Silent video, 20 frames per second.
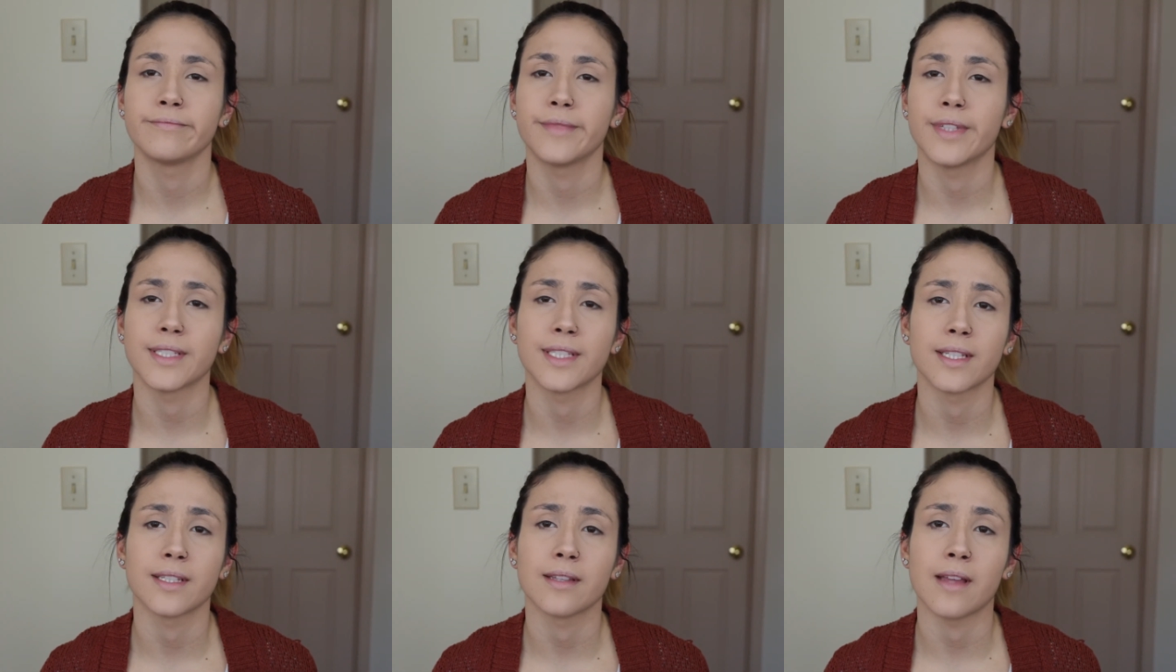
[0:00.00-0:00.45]

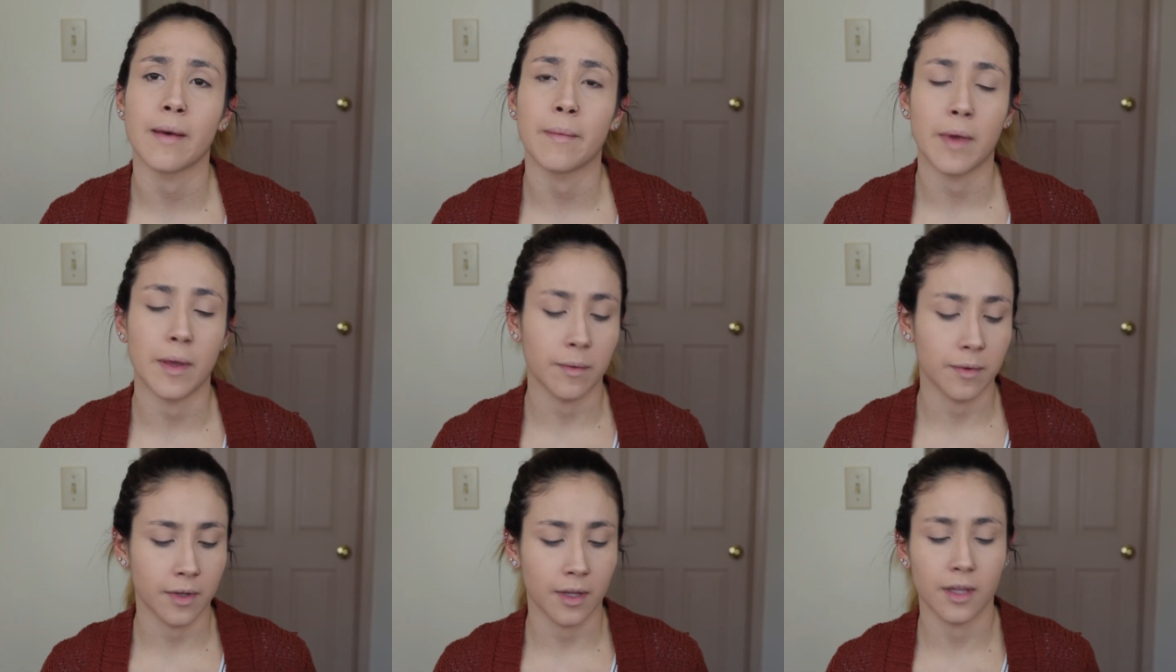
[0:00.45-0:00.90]
this is not
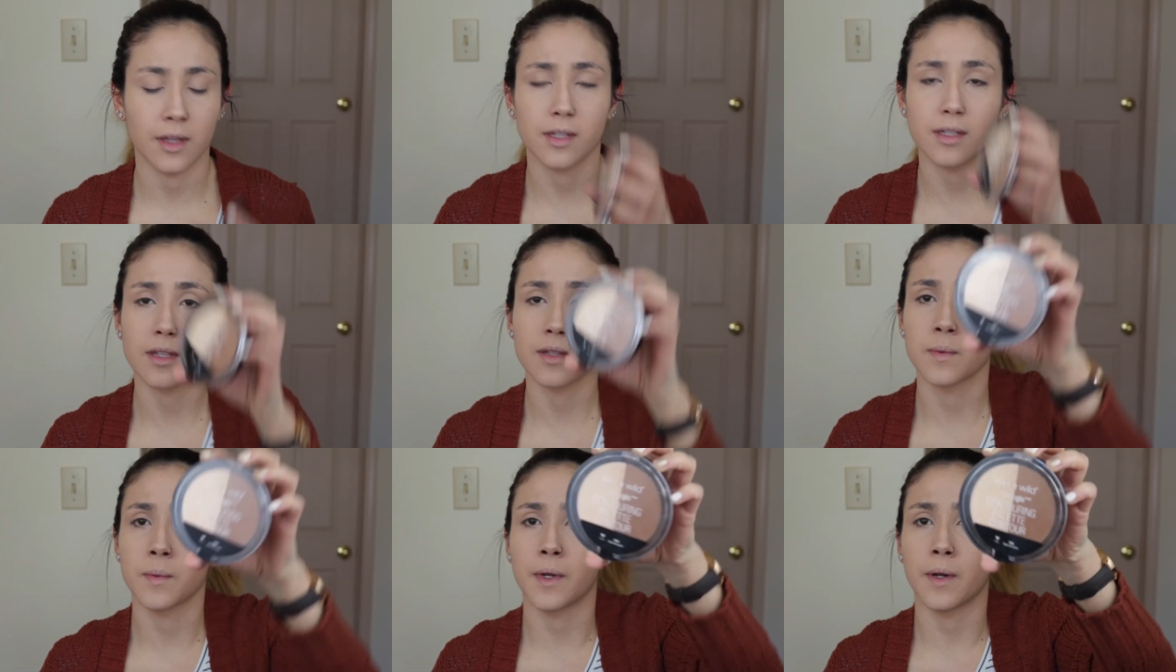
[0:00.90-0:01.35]
Maybelline,
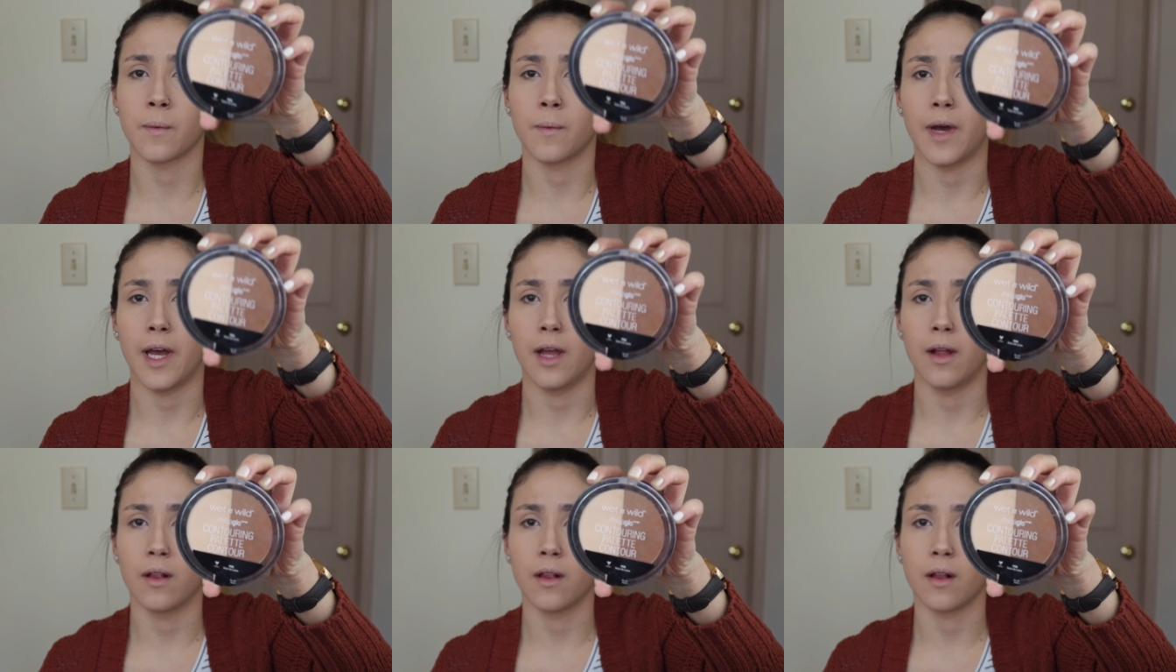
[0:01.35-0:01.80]
this is Wet n
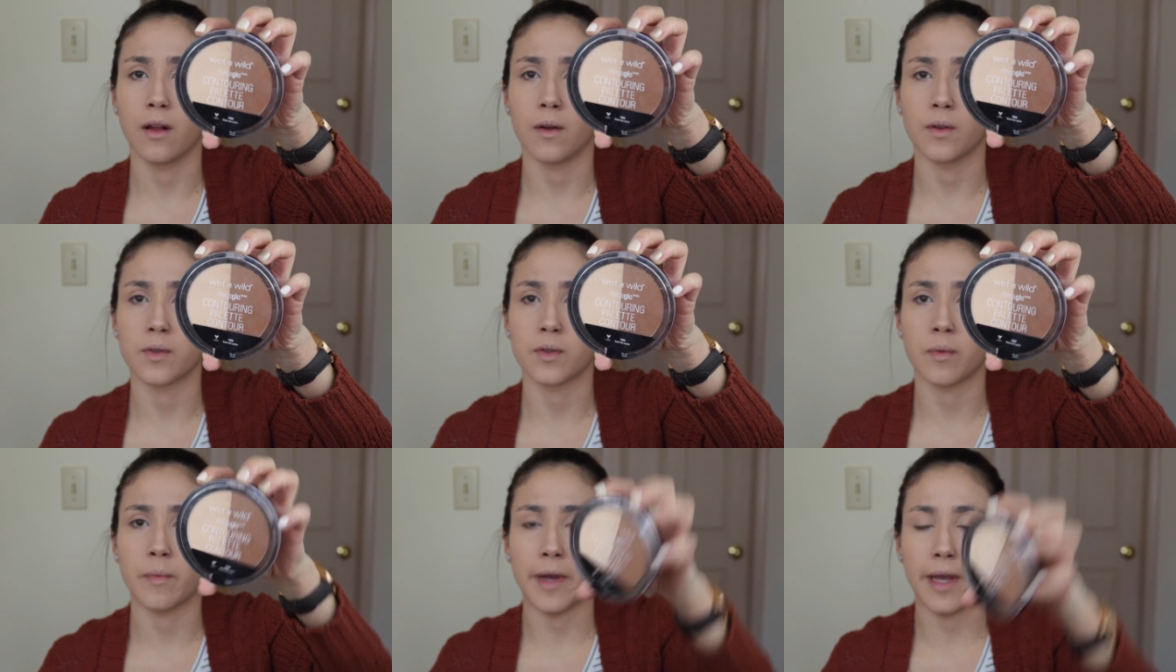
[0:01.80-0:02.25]
Wild
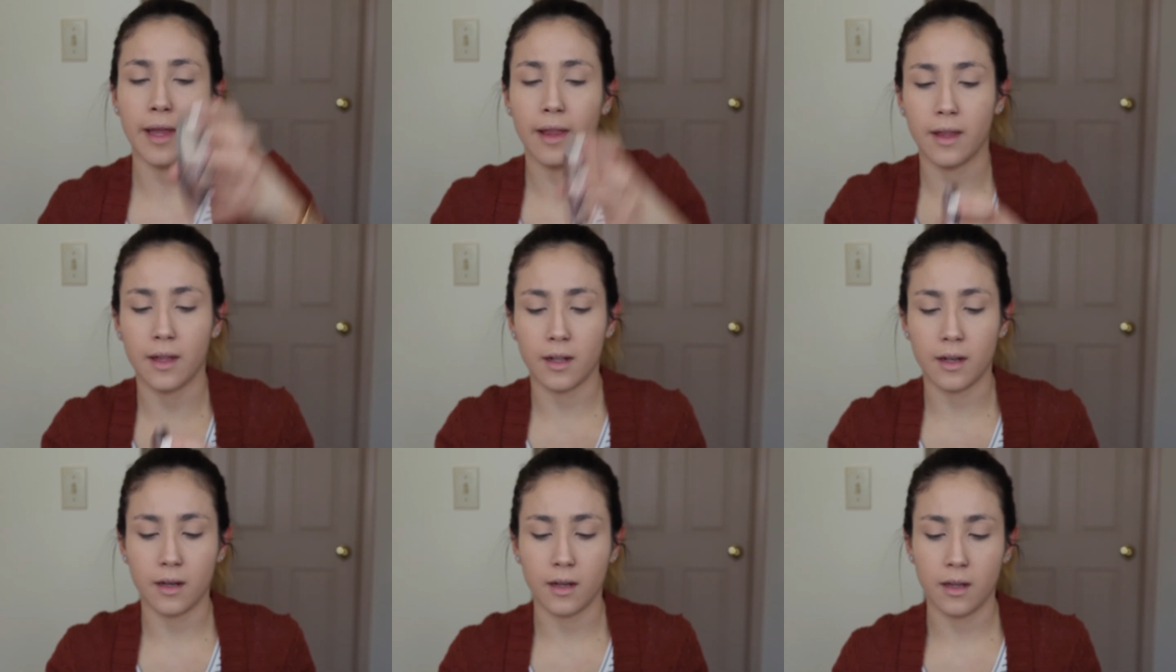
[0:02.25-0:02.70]
contour
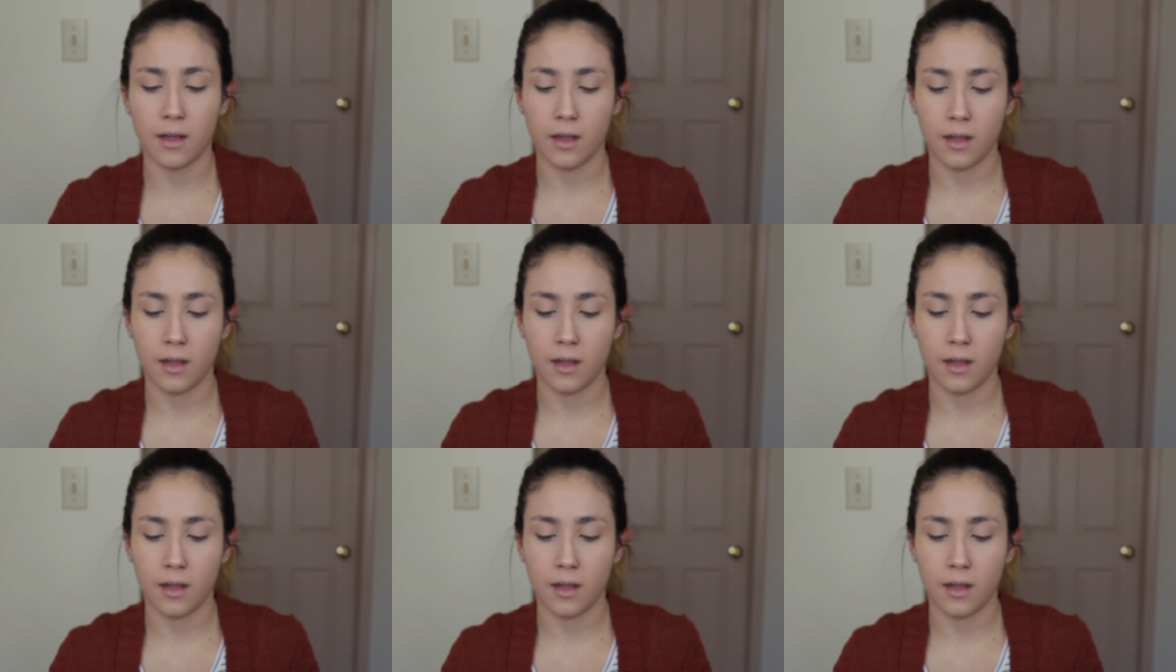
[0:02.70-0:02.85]
palette.